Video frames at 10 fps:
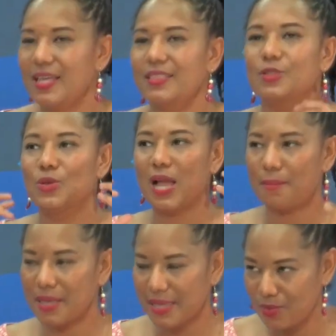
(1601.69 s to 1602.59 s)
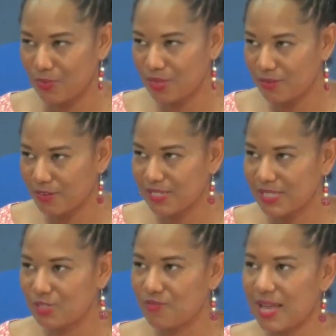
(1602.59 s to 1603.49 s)
And then you come again with a fresh
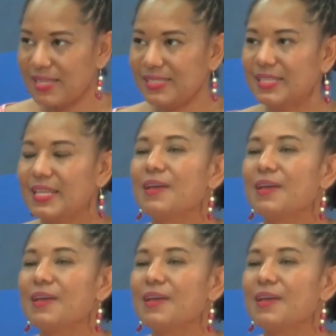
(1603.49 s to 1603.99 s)
set of eyes.